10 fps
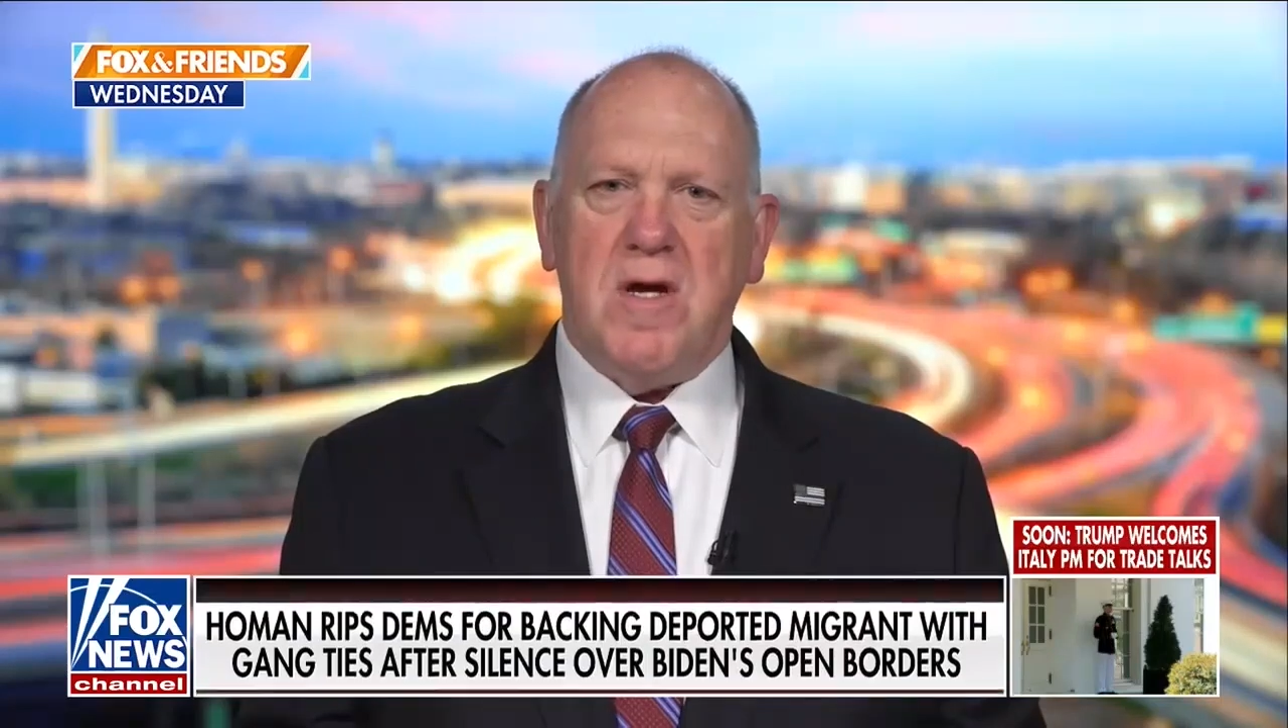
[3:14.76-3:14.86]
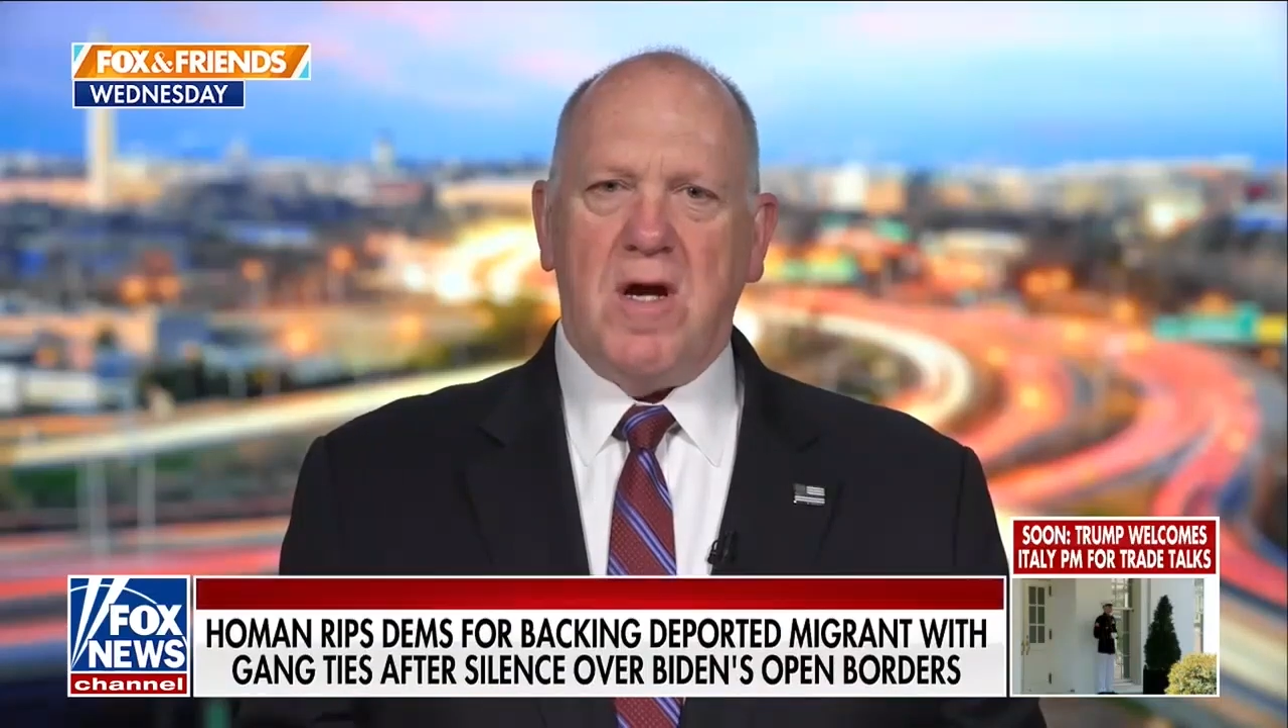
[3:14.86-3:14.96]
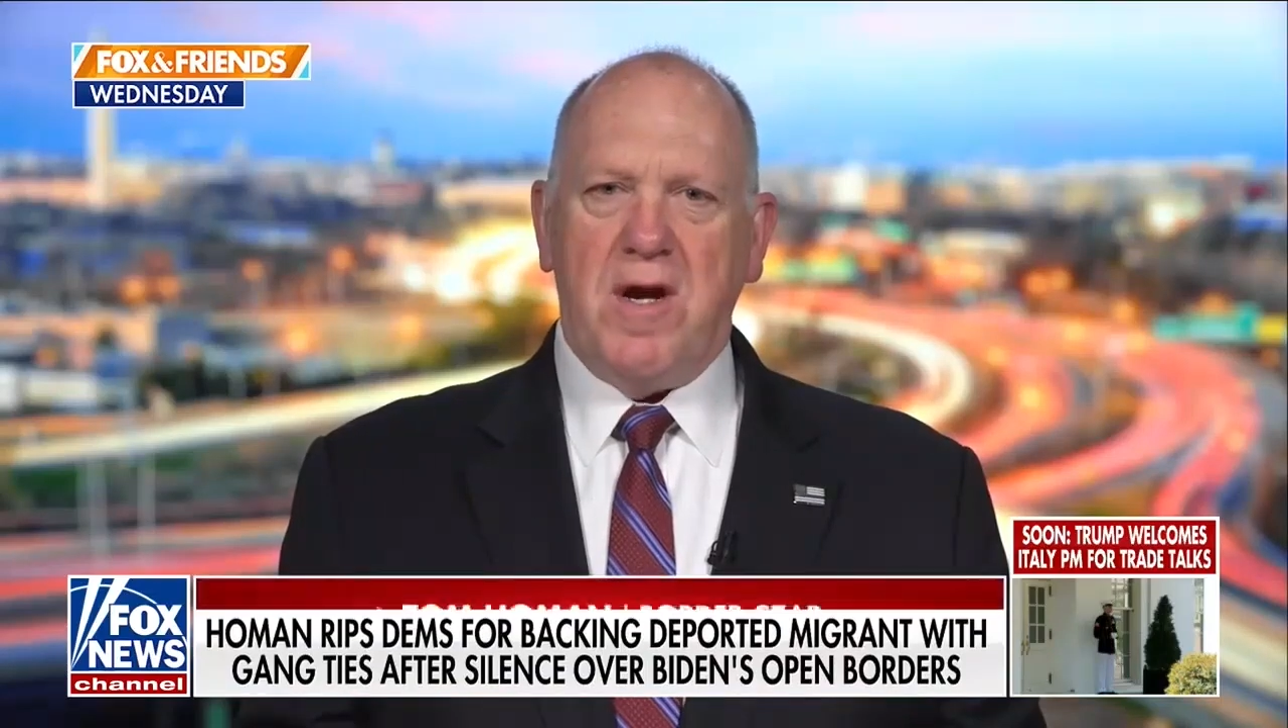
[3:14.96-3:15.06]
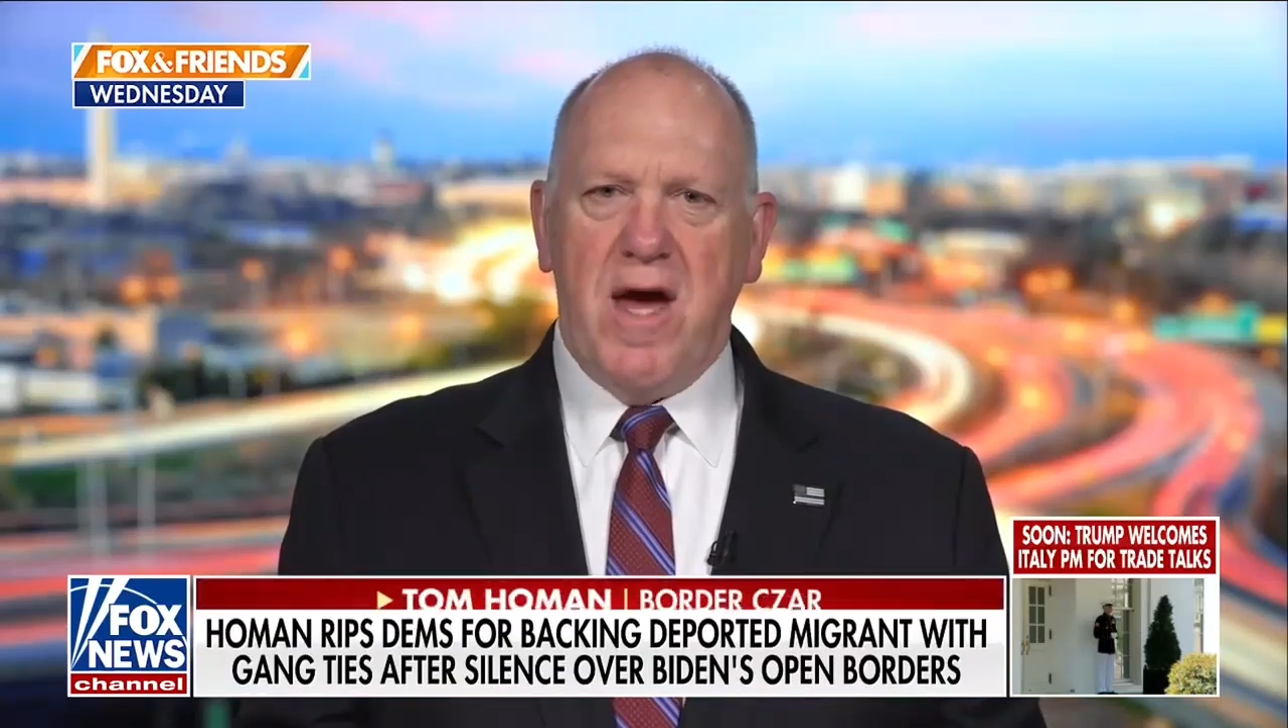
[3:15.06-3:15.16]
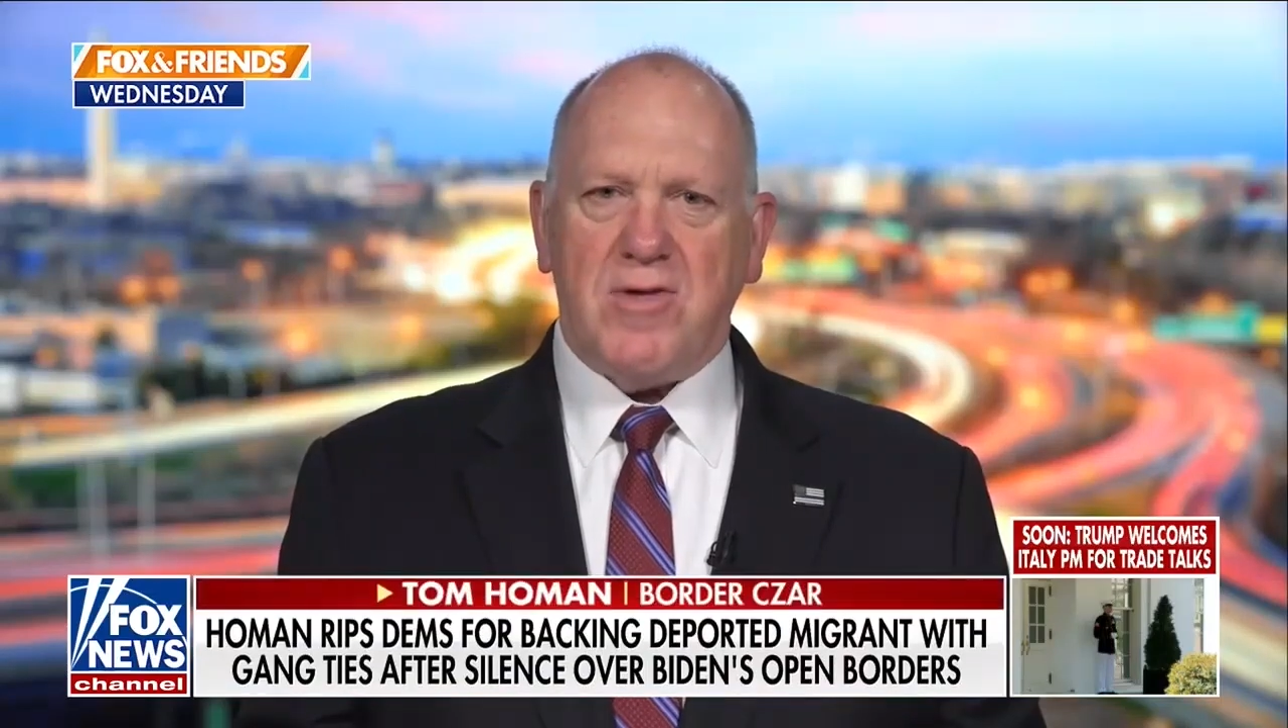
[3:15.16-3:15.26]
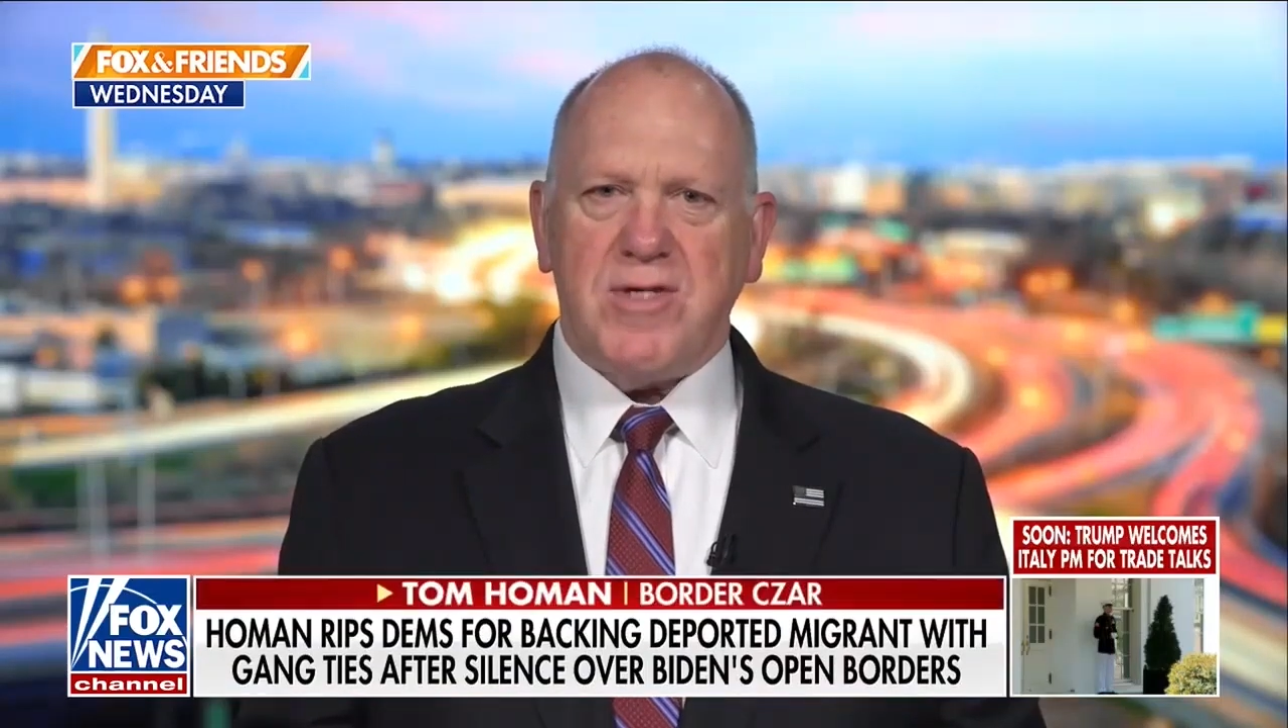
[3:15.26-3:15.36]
an El